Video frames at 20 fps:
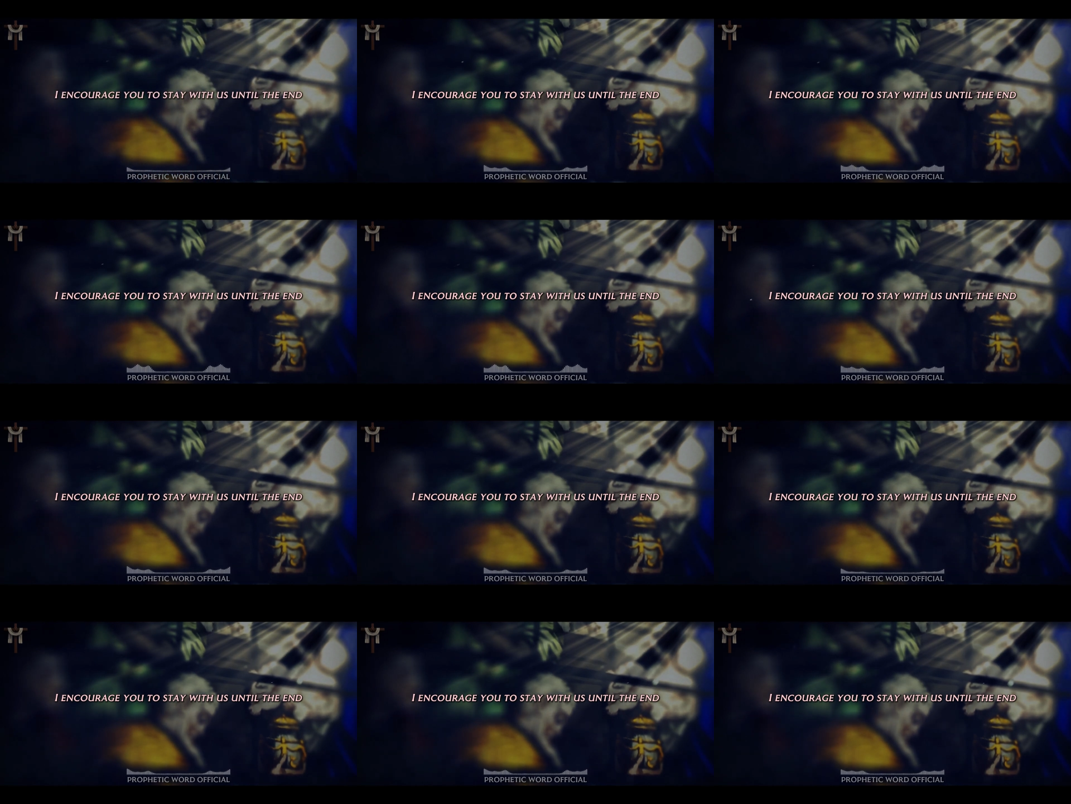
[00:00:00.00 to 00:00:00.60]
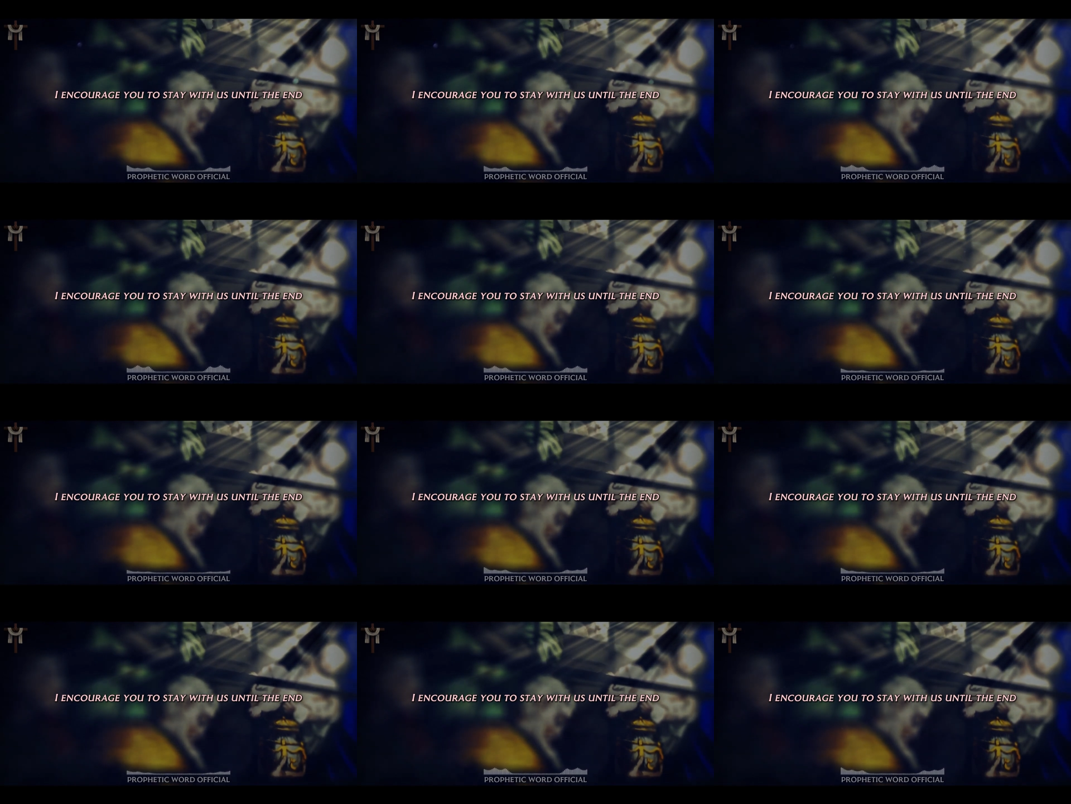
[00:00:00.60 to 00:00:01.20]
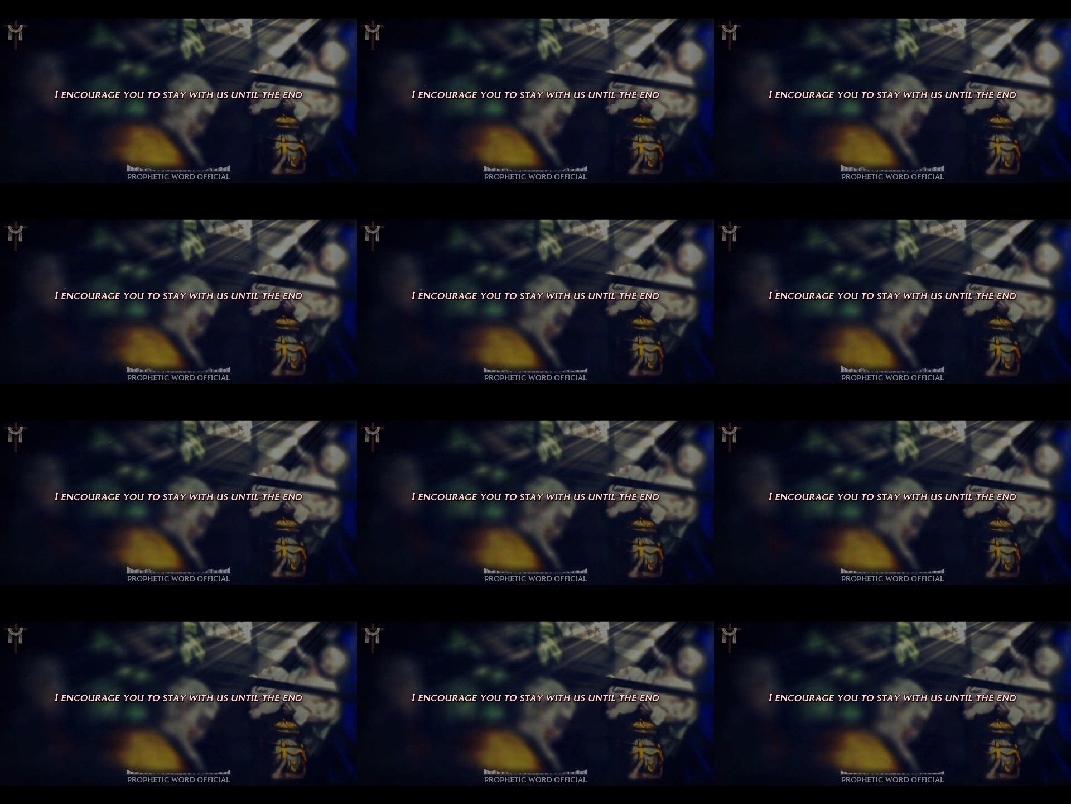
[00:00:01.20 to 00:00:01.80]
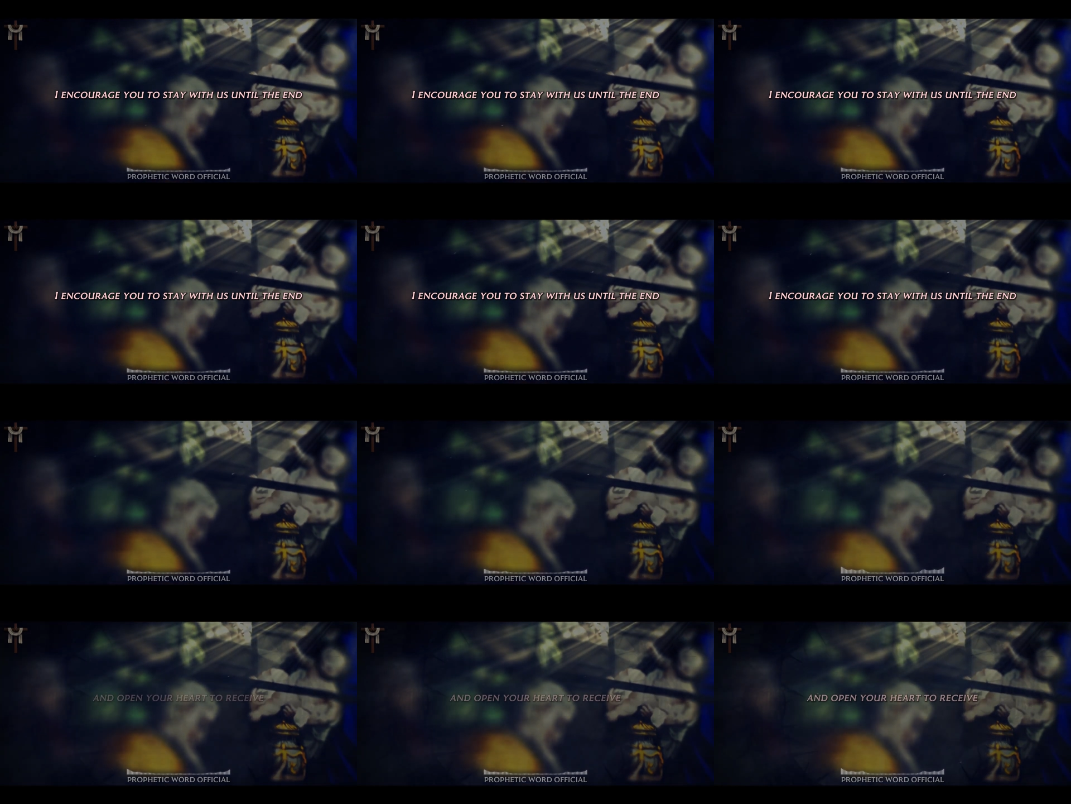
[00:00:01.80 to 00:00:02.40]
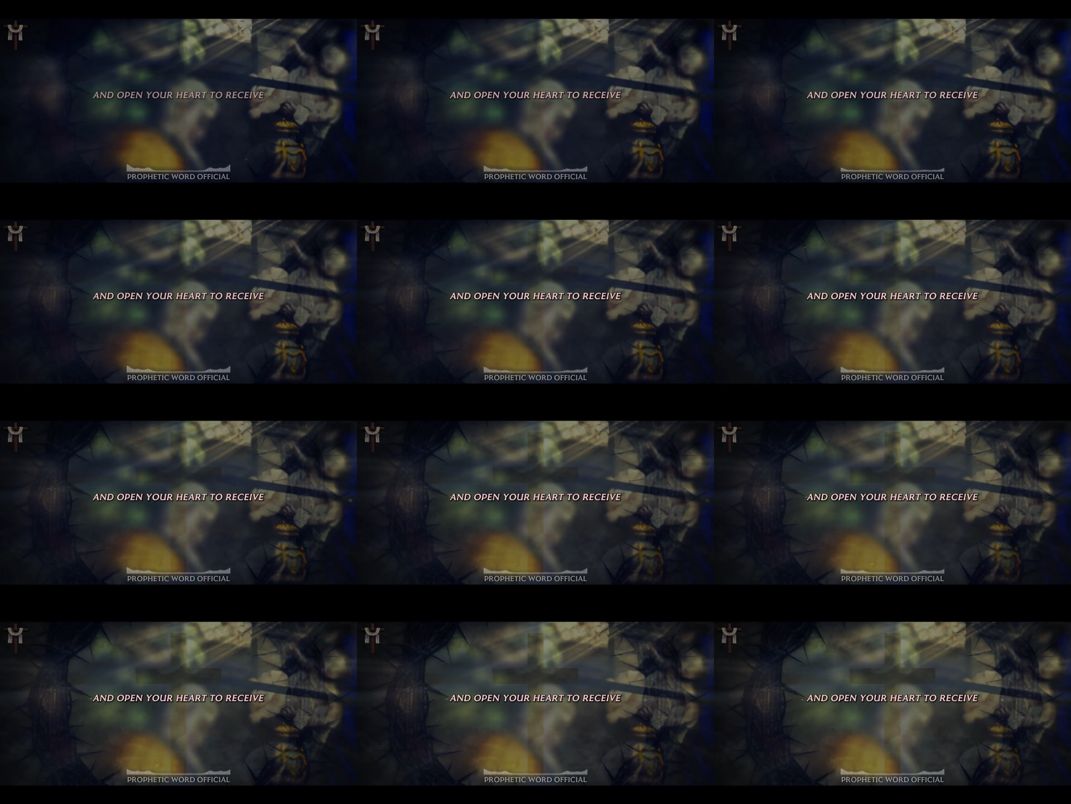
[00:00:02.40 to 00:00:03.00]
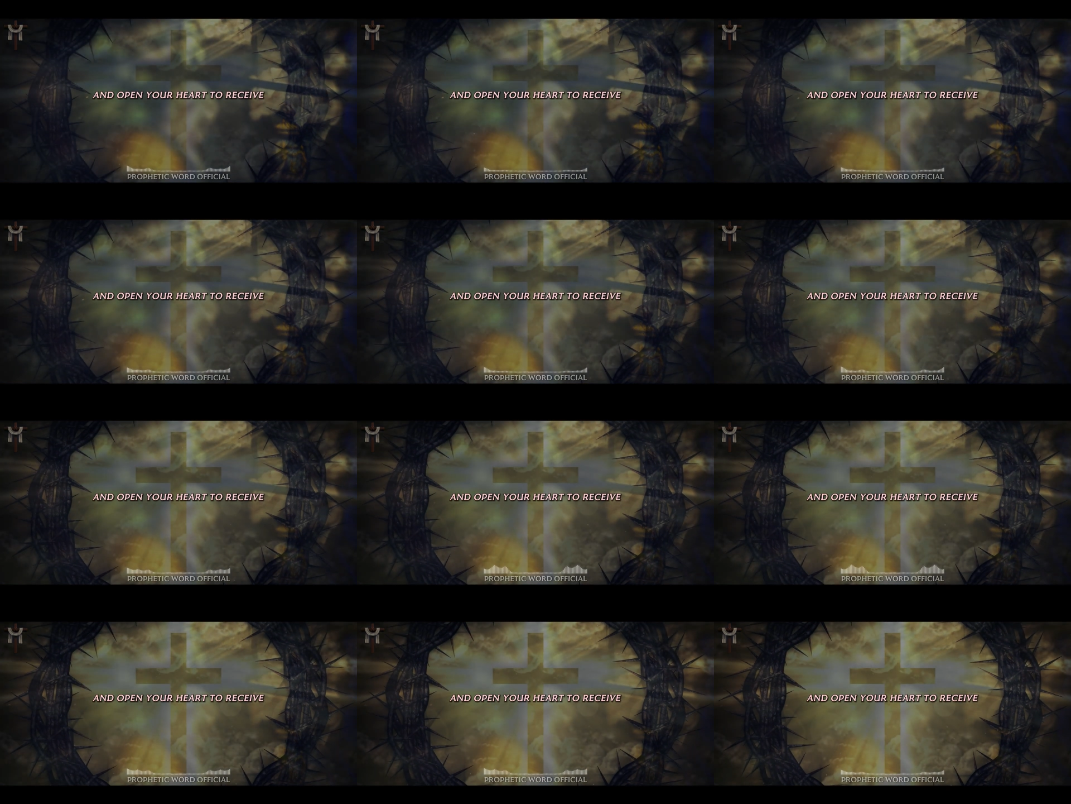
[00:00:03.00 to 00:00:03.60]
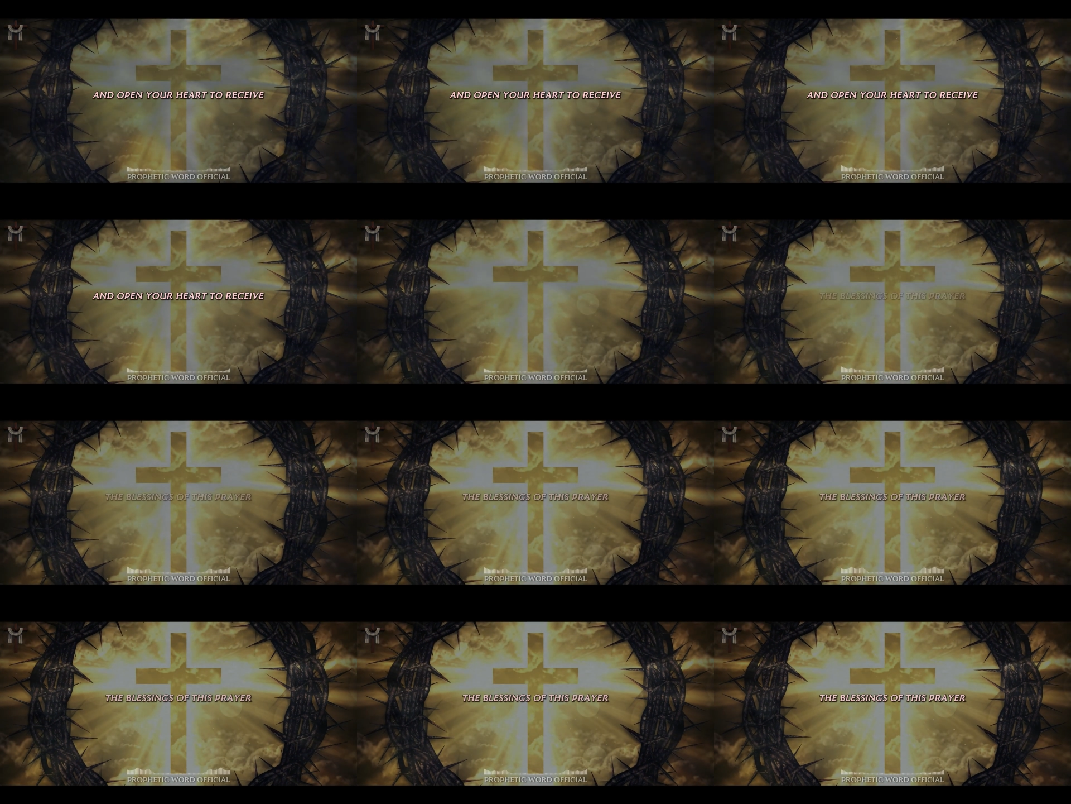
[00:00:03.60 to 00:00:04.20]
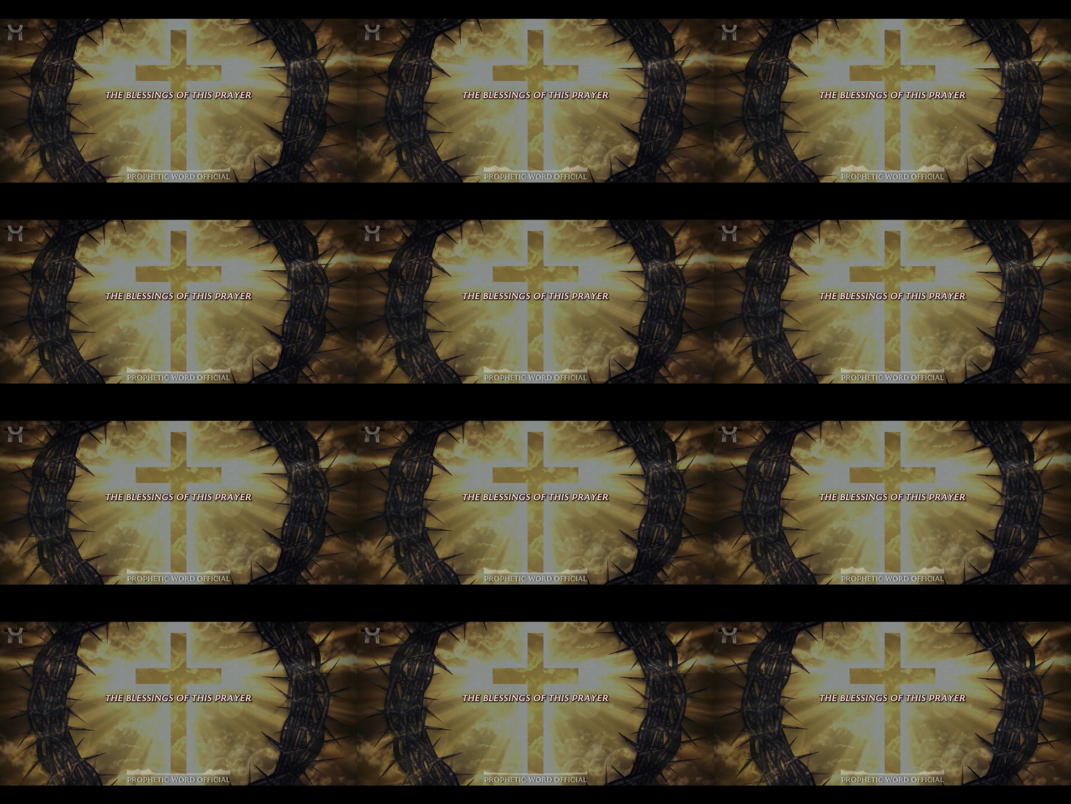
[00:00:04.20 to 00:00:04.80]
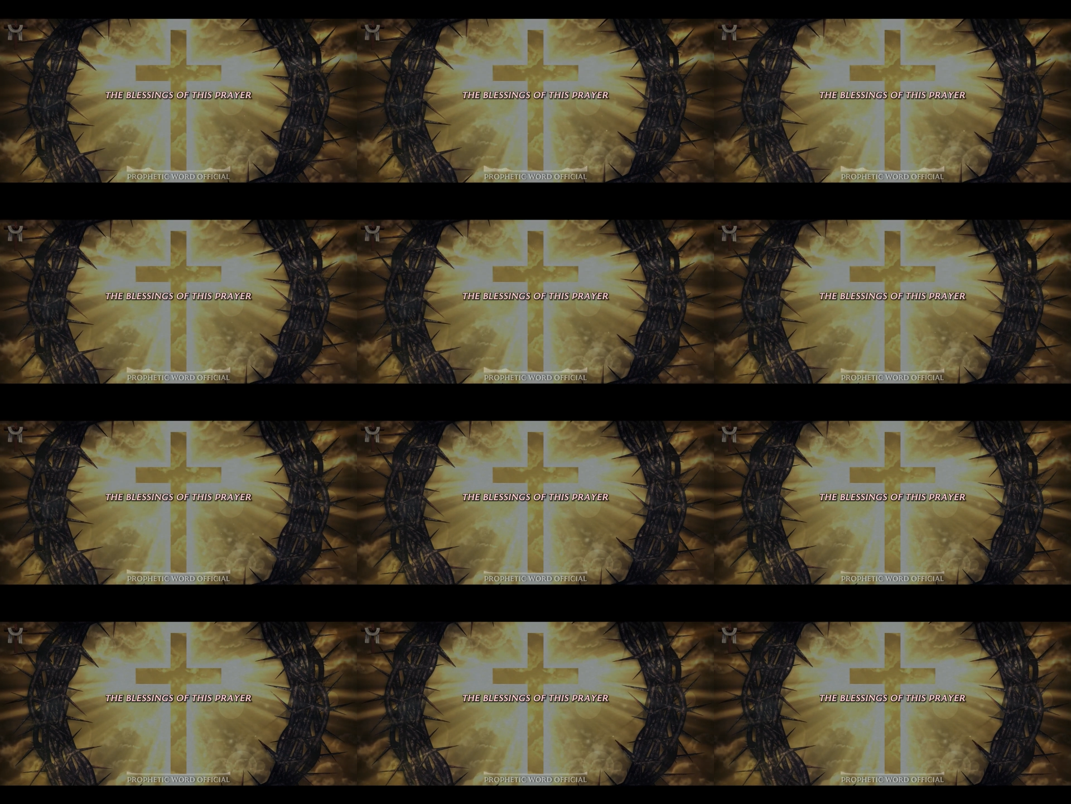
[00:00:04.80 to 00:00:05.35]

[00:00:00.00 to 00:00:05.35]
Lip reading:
No face is visible, so there are no lips to read.